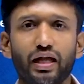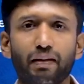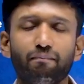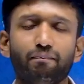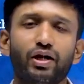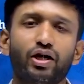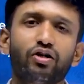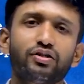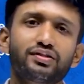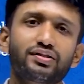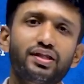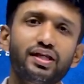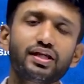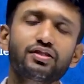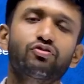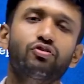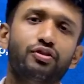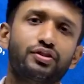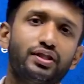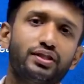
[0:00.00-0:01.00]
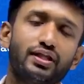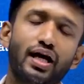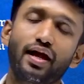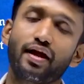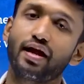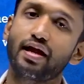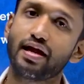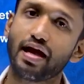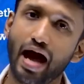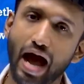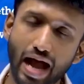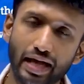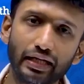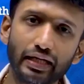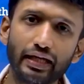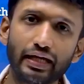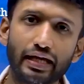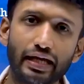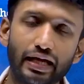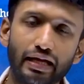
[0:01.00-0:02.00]
because these courses are
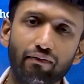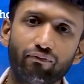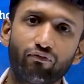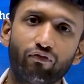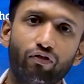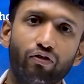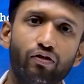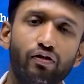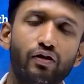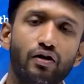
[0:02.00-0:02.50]
highly helpful